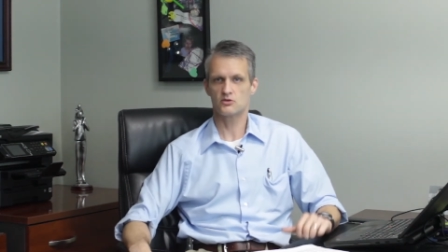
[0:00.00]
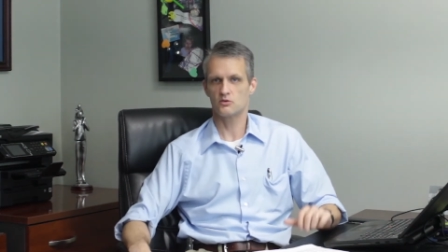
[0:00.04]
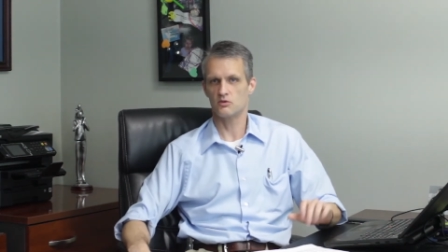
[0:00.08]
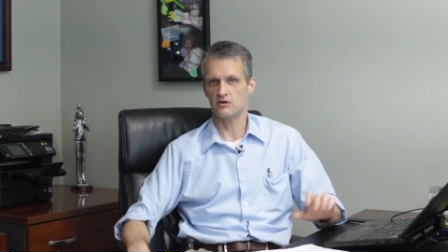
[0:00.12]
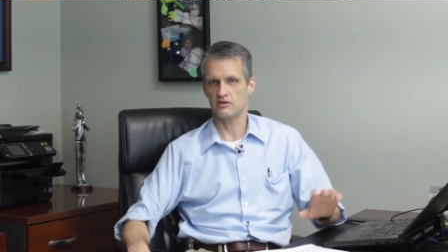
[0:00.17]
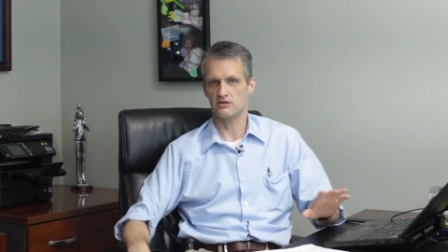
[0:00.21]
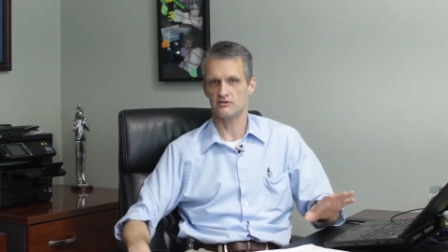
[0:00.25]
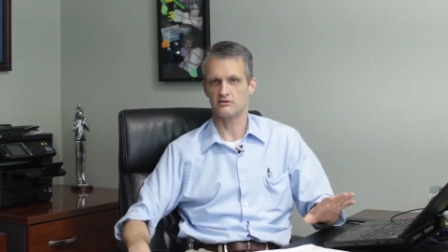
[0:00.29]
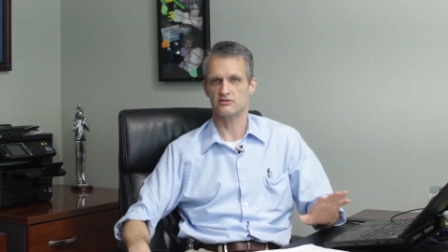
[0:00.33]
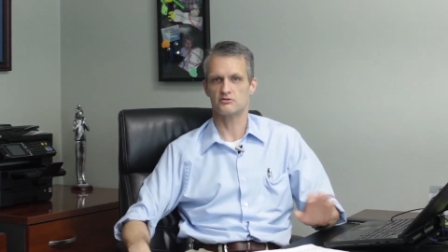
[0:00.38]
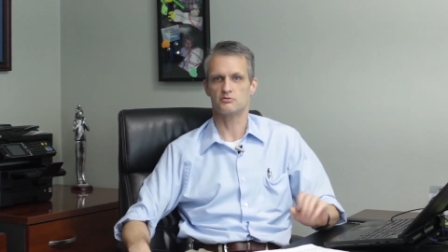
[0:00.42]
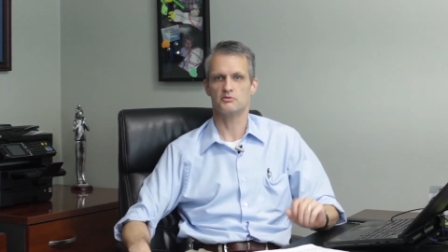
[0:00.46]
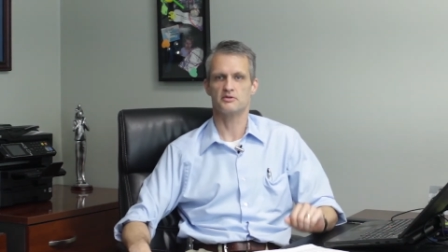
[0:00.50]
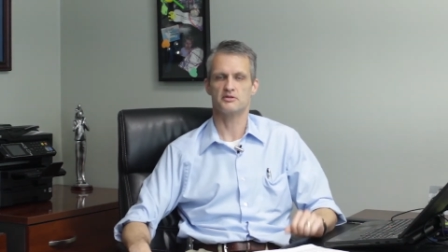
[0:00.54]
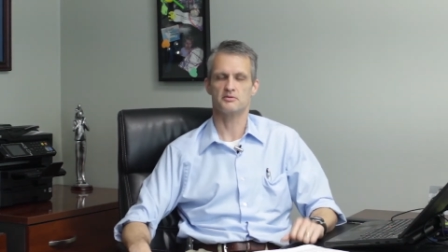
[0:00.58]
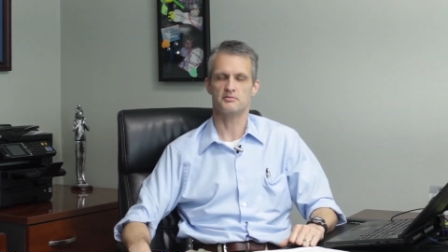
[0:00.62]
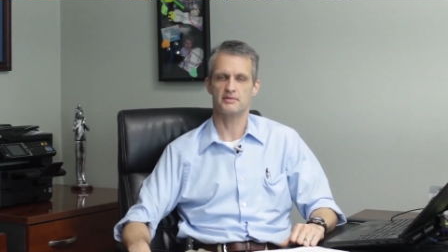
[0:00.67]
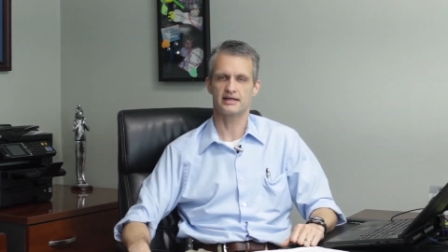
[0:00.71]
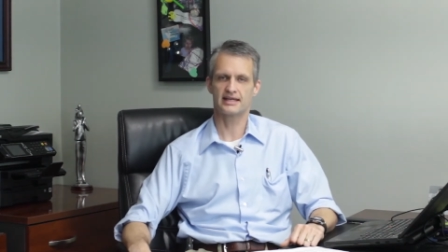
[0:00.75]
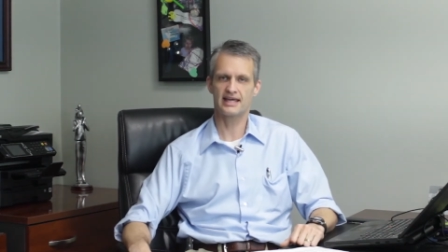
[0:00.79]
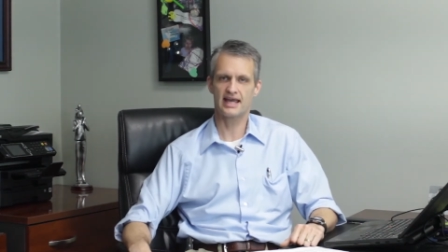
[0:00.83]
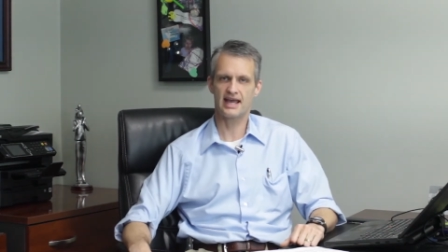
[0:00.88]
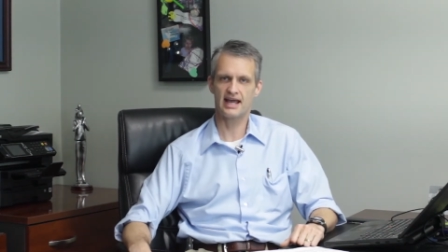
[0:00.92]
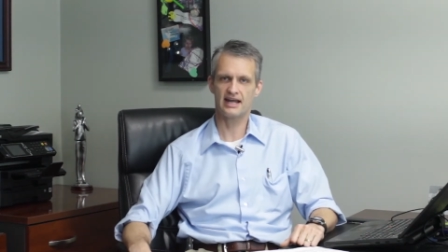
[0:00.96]
whether it's with a
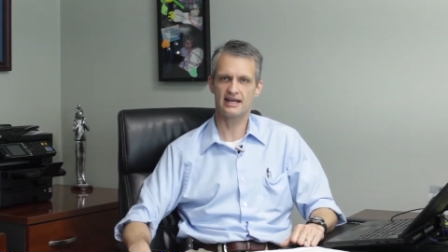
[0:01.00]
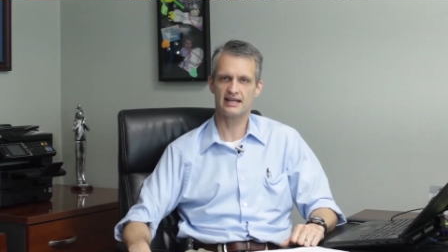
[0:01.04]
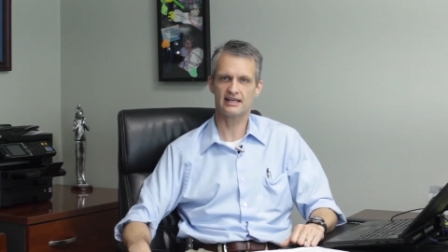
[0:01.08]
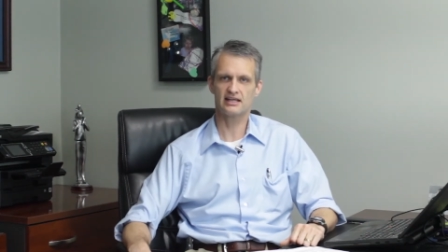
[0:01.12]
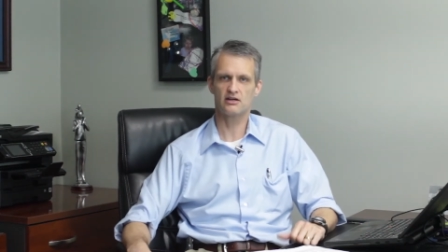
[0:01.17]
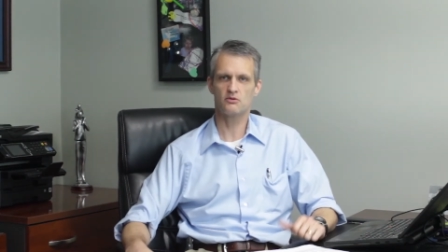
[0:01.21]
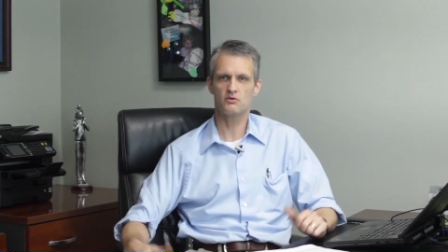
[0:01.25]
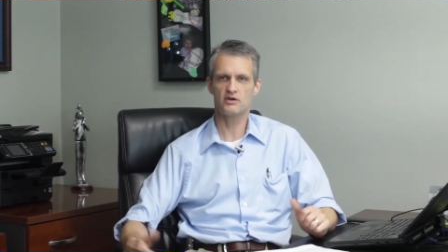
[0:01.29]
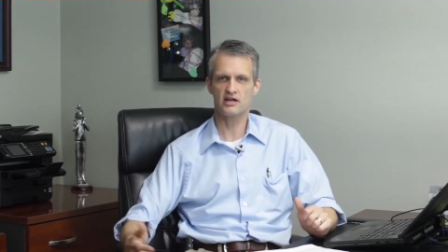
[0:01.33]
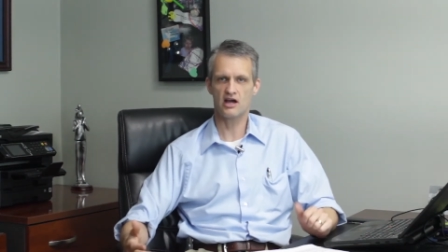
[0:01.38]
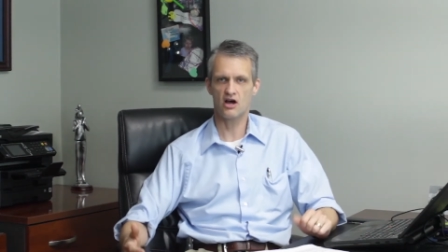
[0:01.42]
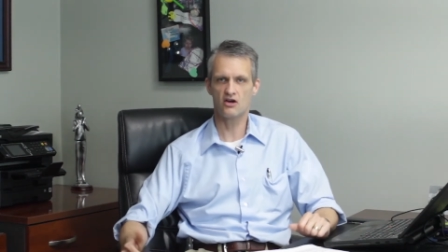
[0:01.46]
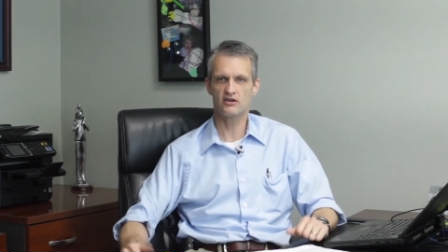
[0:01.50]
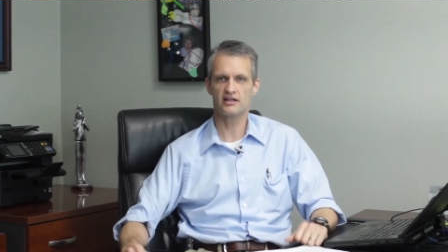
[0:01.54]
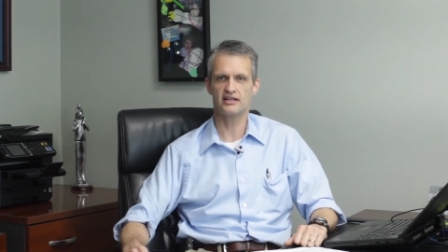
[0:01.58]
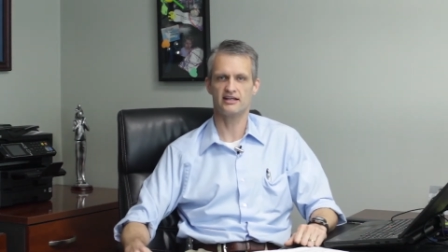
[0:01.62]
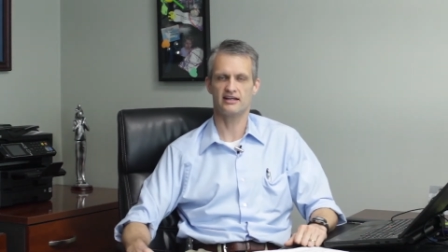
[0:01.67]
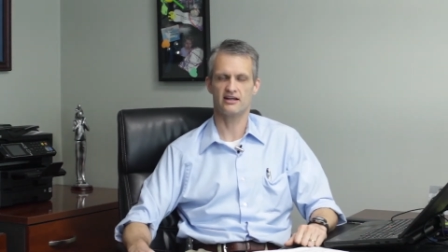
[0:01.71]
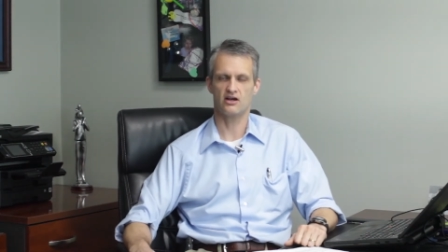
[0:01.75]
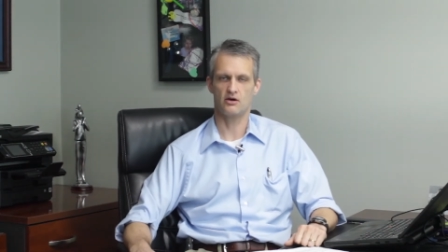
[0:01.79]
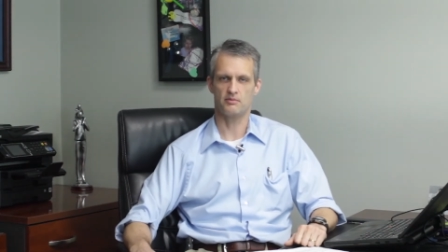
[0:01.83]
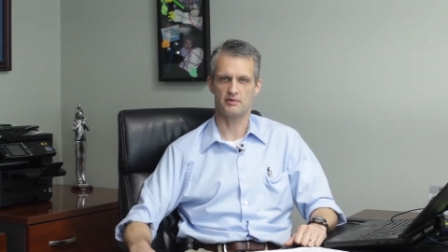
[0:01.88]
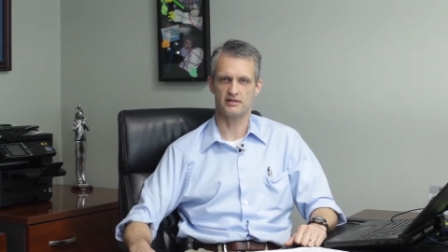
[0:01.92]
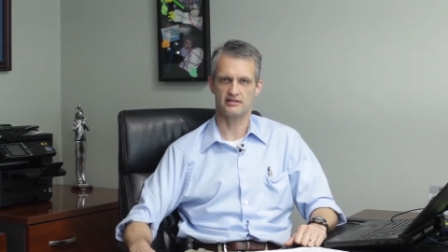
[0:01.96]
mechanic, we all need
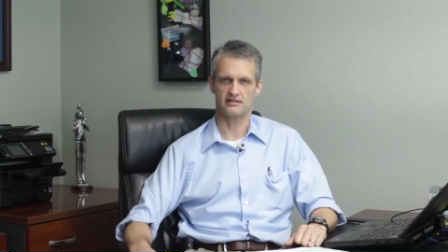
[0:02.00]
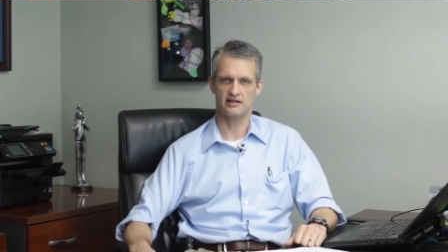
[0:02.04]
help at